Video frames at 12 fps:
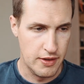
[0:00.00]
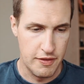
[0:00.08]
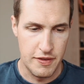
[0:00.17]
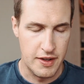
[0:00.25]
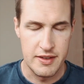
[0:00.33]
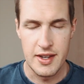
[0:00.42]
They're
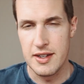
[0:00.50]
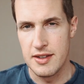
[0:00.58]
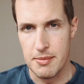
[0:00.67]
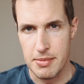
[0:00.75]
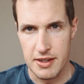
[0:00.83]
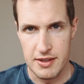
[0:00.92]

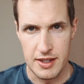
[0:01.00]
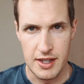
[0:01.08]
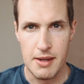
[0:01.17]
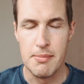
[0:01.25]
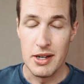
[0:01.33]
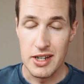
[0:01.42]
fantastic bits of
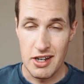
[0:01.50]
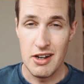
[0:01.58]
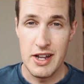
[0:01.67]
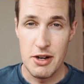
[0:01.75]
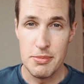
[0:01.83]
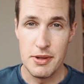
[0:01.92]
kit, but I
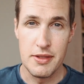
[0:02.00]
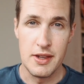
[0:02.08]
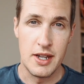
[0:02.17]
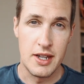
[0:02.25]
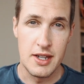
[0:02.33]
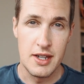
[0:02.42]
can't help but
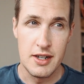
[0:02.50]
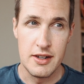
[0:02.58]
think